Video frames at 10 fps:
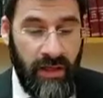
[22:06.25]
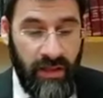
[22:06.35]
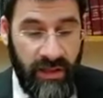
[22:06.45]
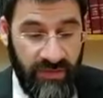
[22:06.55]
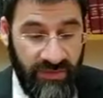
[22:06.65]

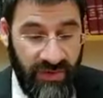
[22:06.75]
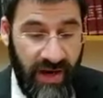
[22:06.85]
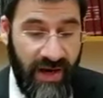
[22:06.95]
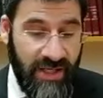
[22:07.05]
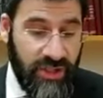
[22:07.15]
Ki
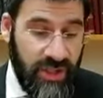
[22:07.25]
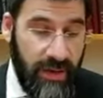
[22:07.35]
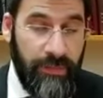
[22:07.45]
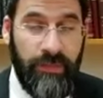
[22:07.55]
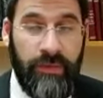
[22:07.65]
dvar
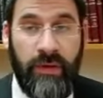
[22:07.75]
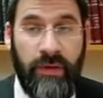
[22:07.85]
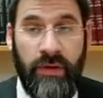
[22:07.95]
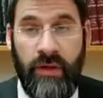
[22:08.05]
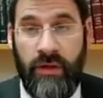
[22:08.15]
Hashem,
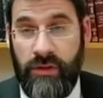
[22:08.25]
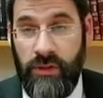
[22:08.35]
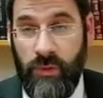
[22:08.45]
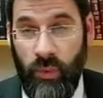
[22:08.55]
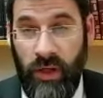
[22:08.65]
because
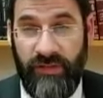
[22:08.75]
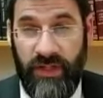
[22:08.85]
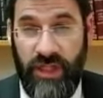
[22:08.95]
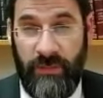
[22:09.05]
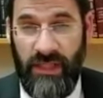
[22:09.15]
the word of
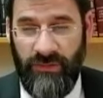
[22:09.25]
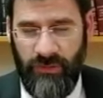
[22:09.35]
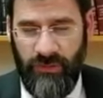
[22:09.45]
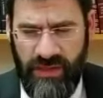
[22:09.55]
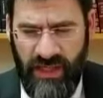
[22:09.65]
Hashem, and he's
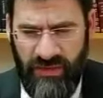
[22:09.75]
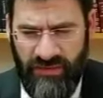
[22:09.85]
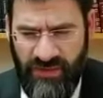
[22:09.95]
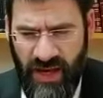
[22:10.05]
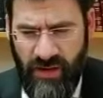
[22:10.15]
focusing here
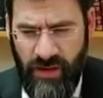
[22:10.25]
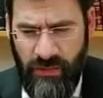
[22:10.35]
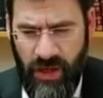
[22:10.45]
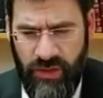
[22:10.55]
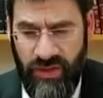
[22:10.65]
very
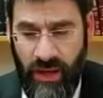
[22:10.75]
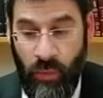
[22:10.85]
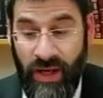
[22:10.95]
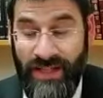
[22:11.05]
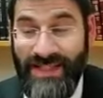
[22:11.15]
much on that
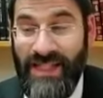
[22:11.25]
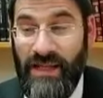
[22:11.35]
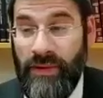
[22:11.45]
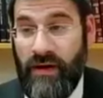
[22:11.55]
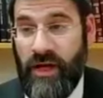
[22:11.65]
word
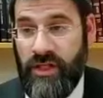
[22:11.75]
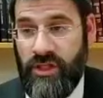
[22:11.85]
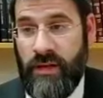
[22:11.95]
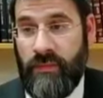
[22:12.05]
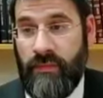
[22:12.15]
diber
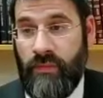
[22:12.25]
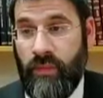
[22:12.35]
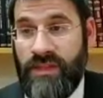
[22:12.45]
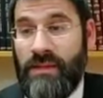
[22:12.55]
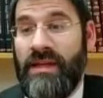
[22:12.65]
Hashem.
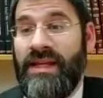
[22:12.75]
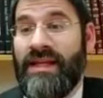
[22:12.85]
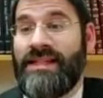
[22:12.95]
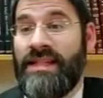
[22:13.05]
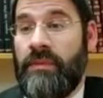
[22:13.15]
What does it
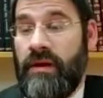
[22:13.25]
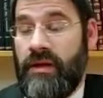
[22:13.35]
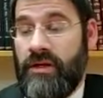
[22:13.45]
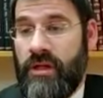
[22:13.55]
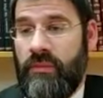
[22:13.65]
mean, diber
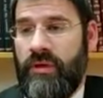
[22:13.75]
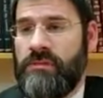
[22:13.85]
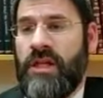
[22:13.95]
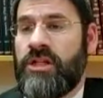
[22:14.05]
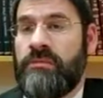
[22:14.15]
Hashem? What does it
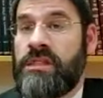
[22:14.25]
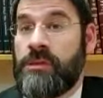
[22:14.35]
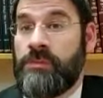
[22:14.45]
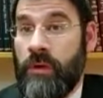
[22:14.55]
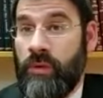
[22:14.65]
mean Hashem
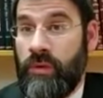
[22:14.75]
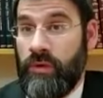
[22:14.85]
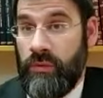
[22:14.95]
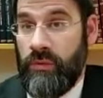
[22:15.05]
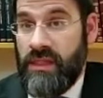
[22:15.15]
spoke?
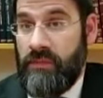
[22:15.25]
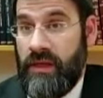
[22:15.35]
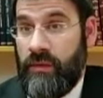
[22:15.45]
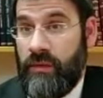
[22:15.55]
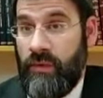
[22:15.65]
What does that
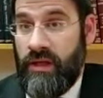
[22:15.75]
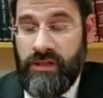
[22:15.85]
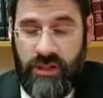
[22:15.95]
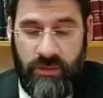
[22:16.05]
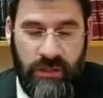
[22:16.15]
mean? Where does
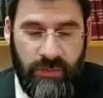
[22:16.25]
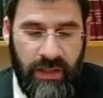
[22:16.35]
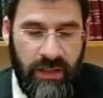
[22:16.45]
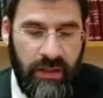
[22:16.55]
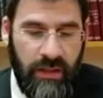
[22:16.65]
Hashem
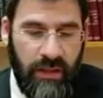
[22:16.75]
speak?